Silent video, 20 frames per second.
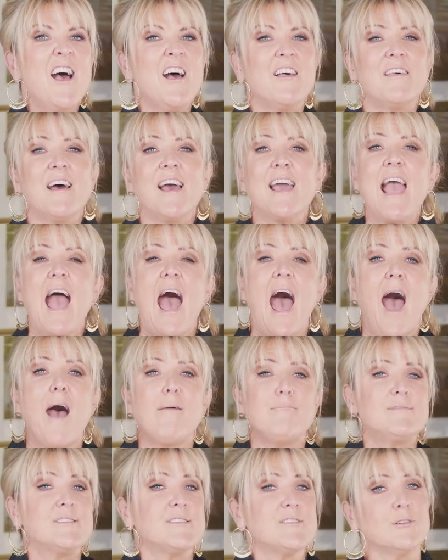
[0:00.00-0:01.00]
they
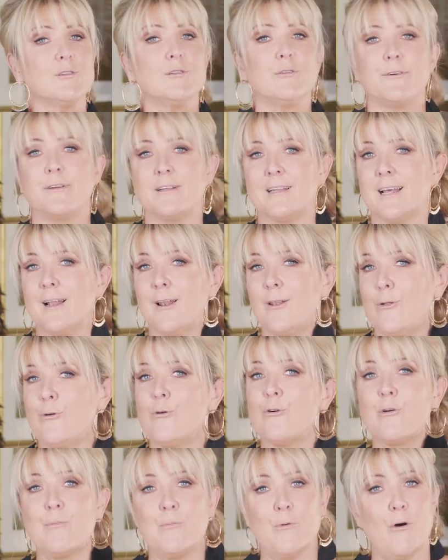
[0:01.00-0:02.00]
absolutely
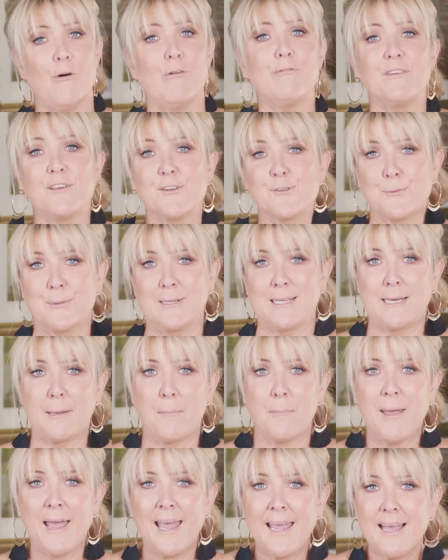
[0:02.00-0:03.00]
look more visually
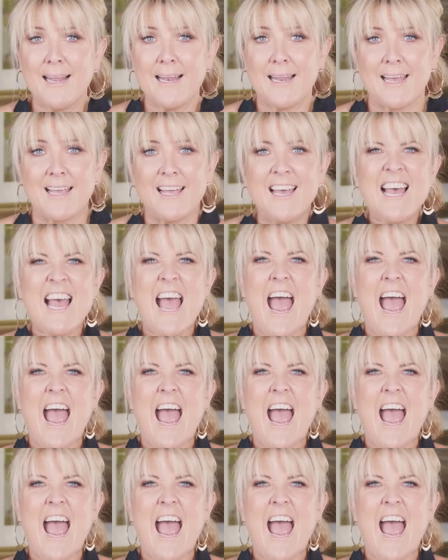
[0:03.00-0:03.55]
appealing.